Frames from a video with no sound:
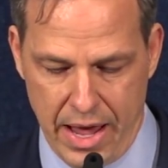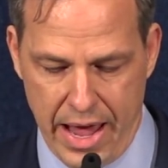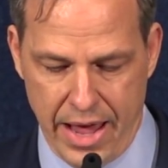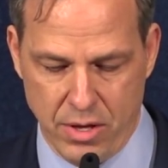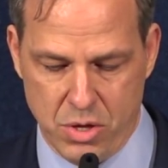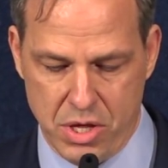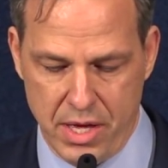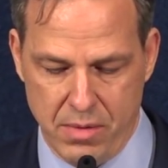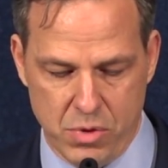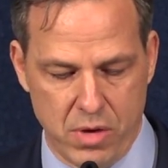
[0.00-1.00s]
And
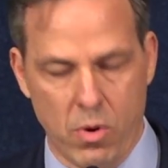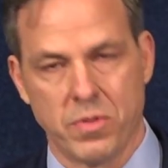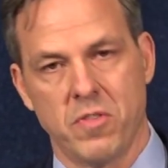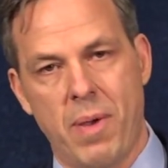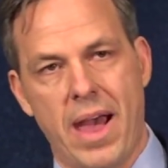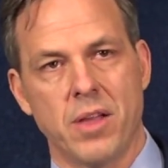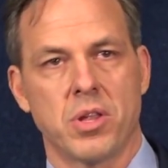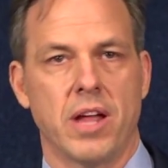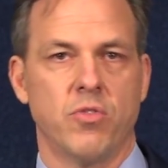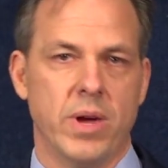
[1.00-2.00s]
she wrote this
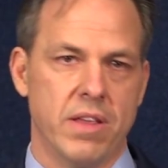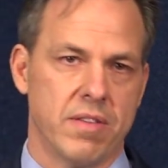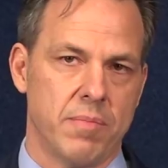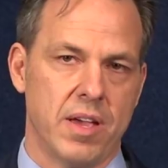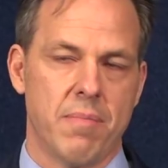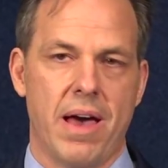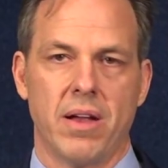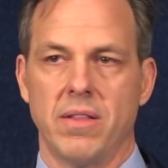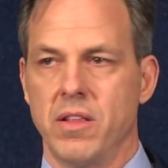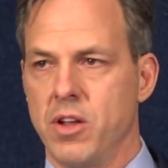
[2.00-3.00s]
patch, and I tweeted something
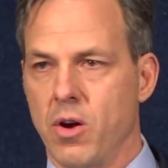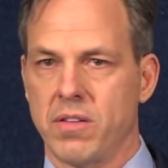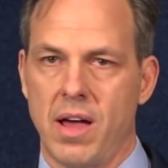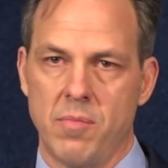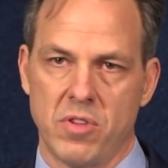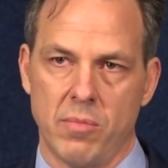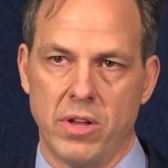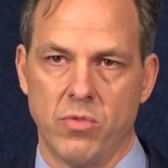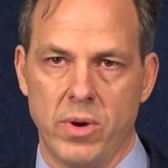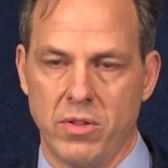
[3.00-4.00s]
about it, and the New York Times saw
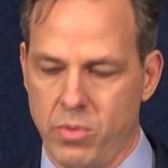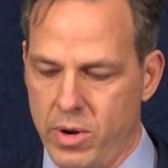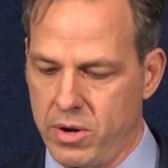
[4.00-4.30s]
my tweet,